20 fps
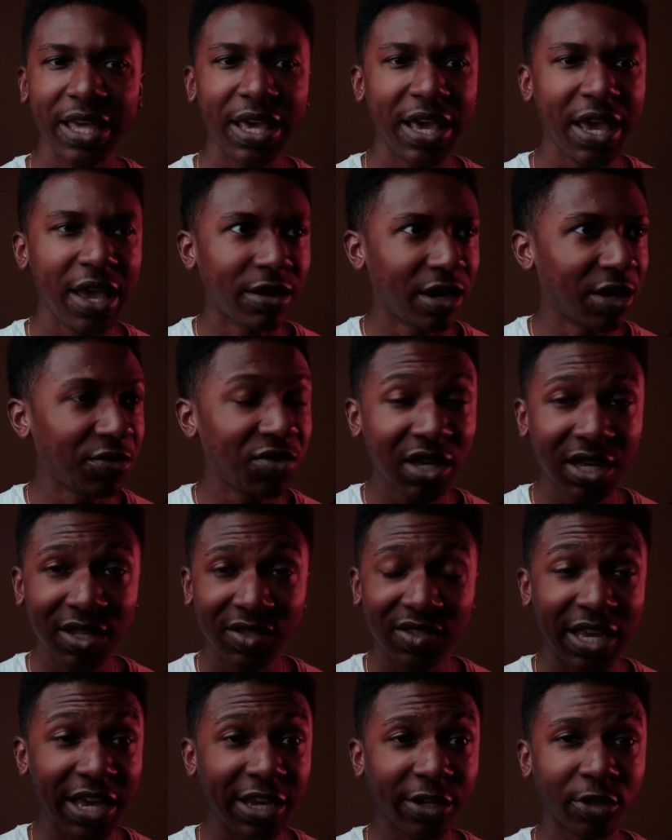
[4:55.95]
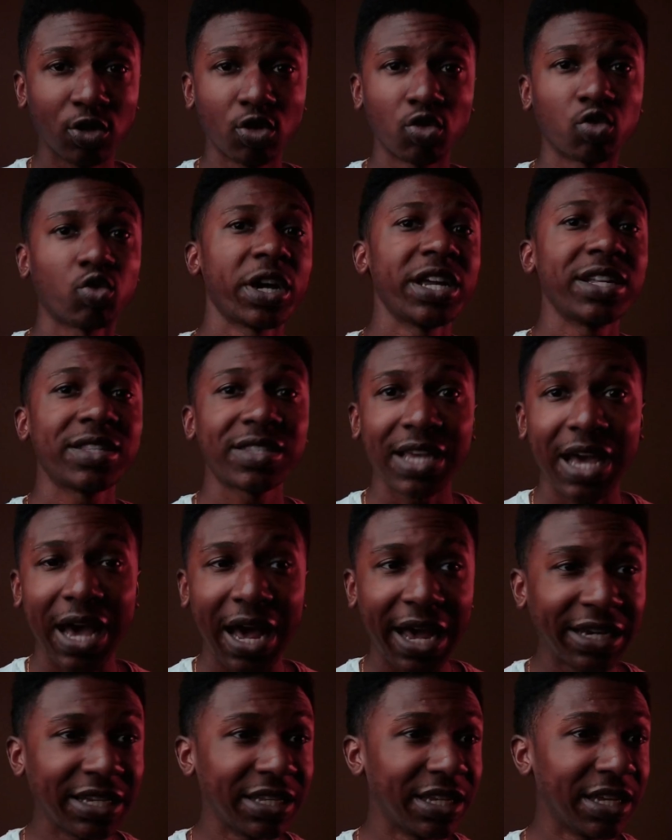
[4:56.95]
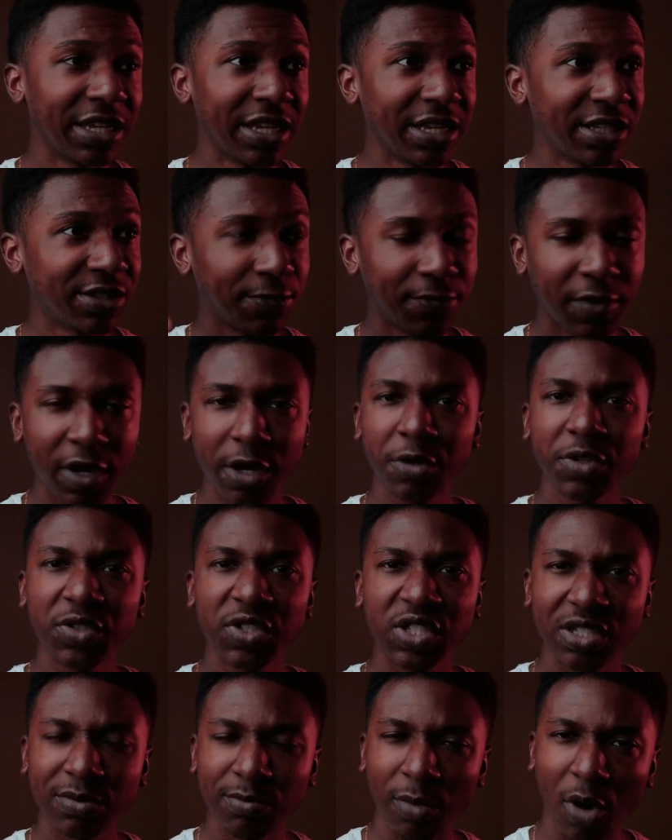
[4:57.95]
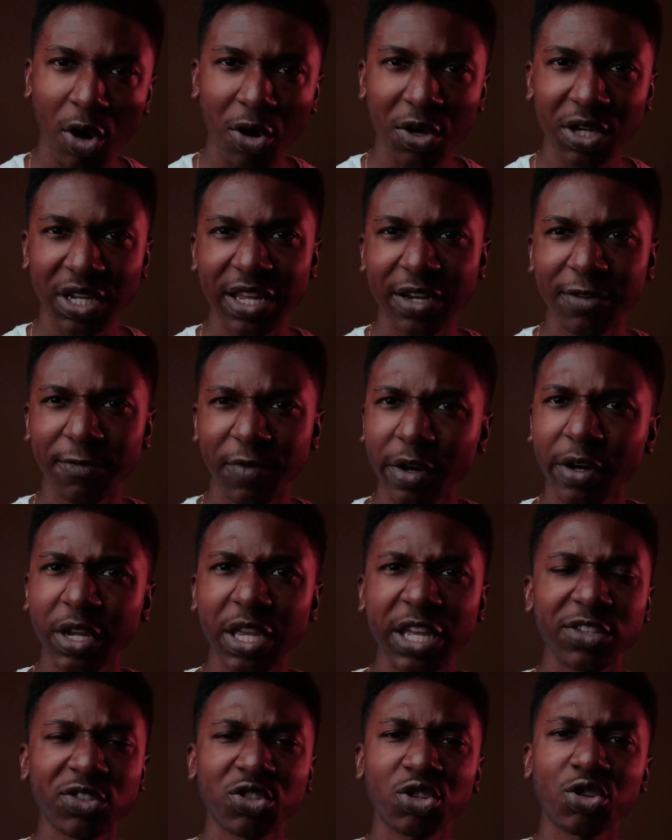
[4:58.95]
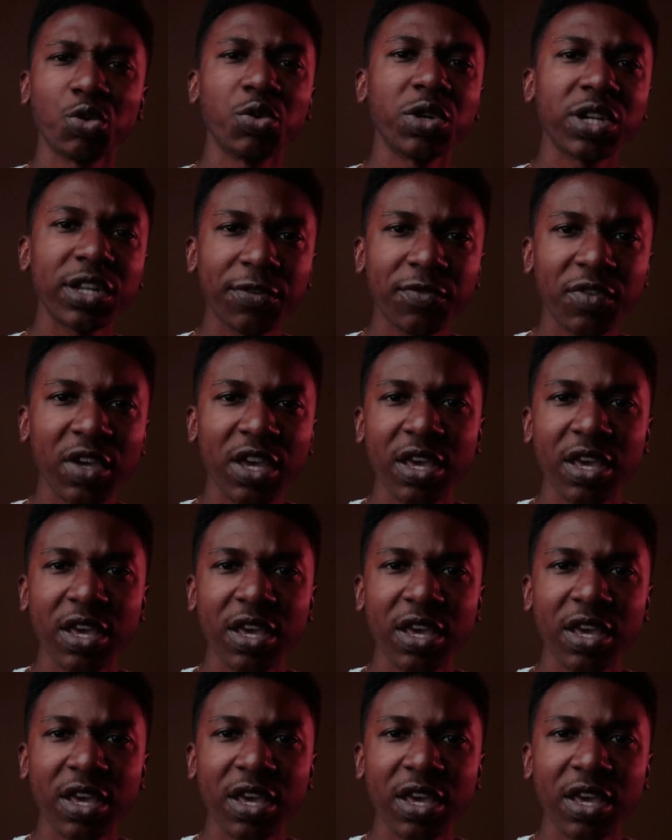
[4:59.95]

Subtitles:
And I think it's a great idea. It's very smart and very intuitive,